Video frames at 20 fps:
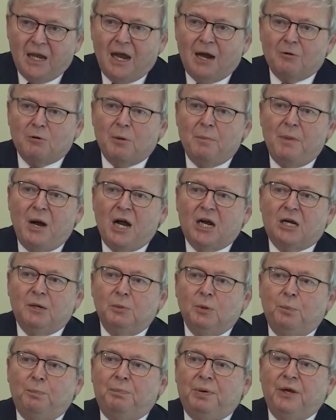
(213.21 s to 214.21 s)
a
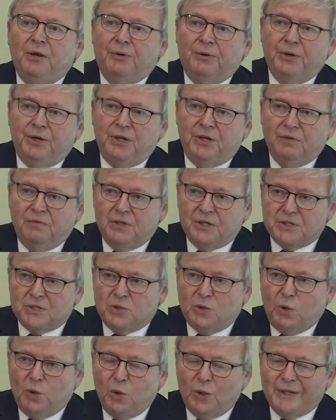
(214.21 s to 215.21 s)
remarkable period of, let's
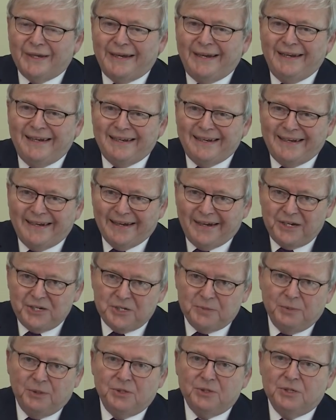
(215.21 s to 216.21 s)
call it,
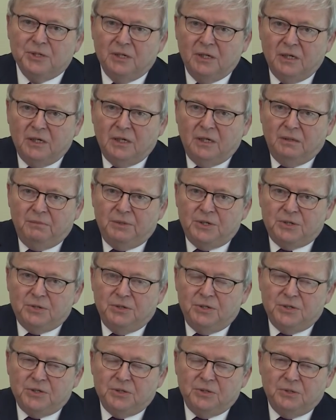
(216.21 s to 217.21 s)
engagement
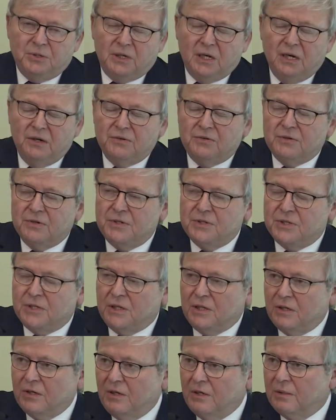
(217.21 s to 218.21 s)
between two countries and
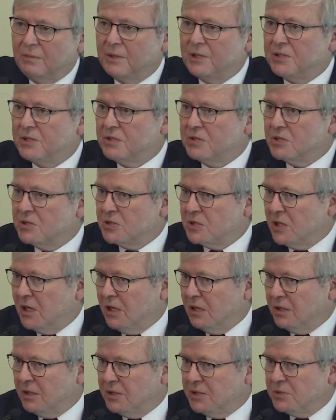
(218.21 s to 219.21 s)
economies and
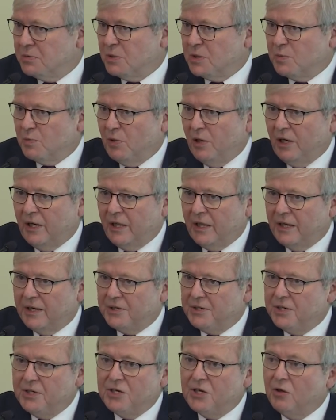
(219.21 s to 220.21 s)
societies, which prior to
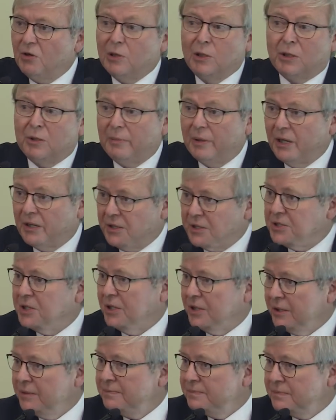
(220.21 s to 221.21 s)
that didn't know a lot about each
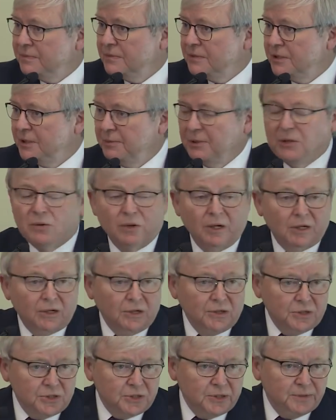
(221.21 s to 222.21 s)
other, to be quite
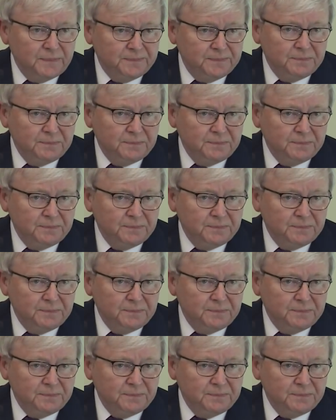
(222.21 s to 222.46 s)
honest.